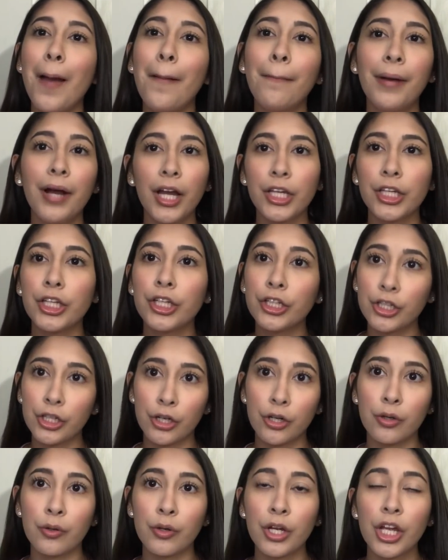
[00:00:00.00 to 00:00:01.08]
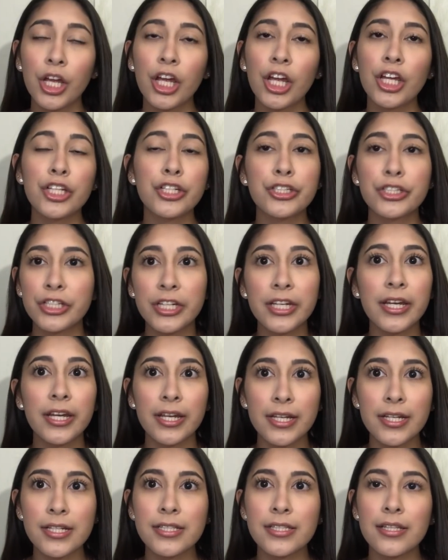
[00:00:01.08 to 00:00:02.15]
But, you know, she
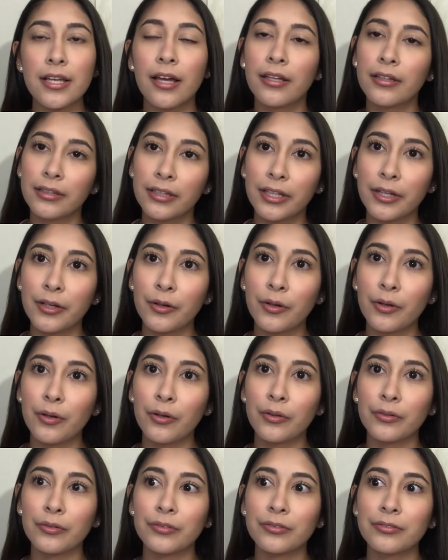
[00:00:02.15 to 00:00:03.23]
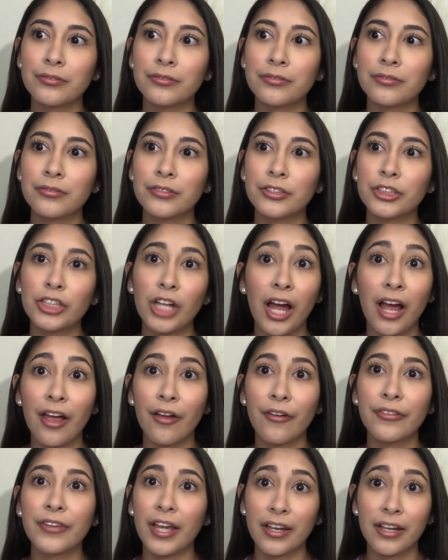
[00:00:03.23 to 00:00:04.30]
is a little
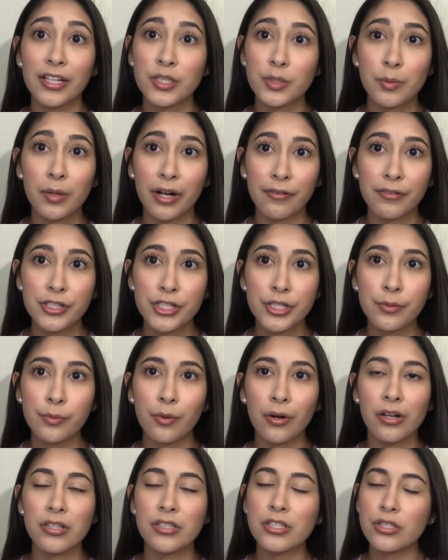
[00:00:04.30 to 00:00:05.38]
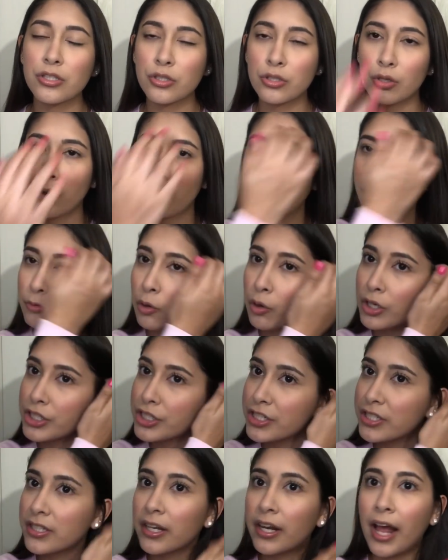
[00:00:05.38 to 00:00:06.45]
child that gets whatever she wants, so of course
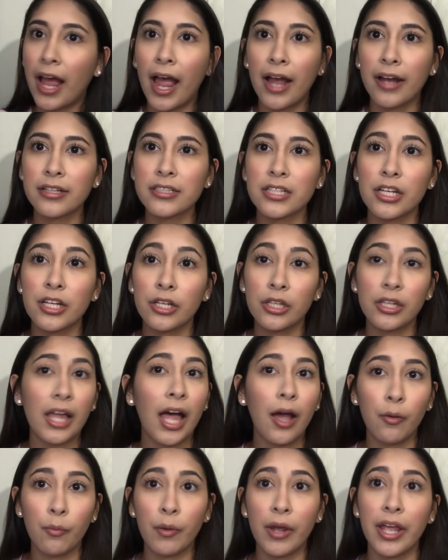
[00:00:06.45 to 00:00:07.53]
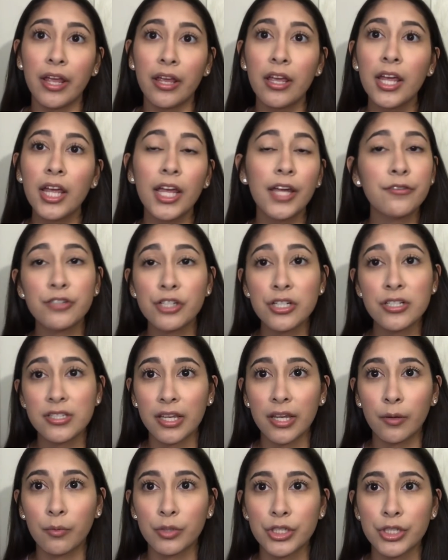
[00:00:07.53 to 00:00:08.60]
she's gonna act in that way if she doesn't
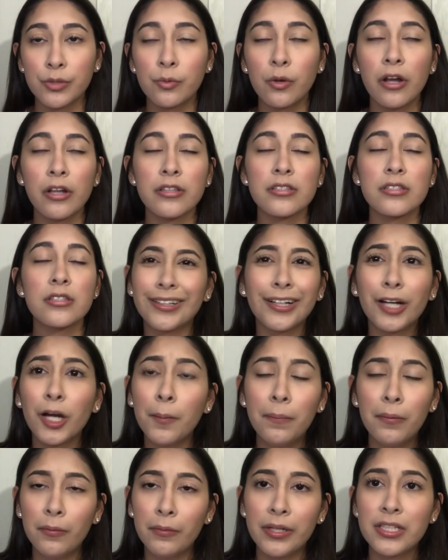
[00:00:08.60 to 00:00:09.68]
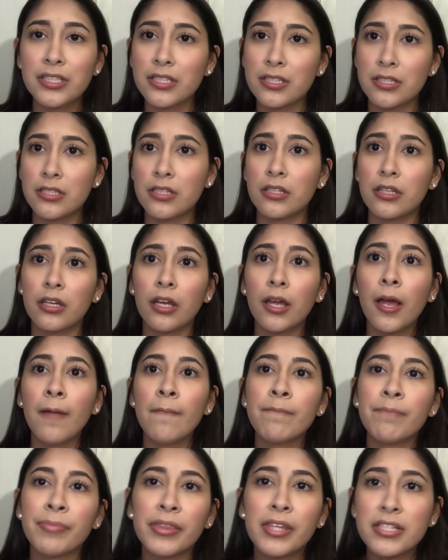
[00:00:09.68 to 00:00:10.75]
get what she wants. A couple weeks into
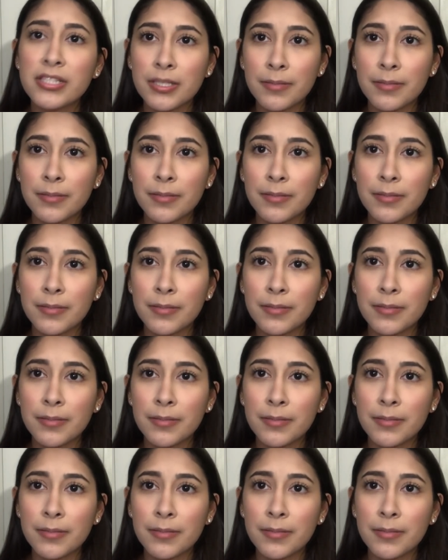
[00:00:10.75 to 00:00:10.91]
the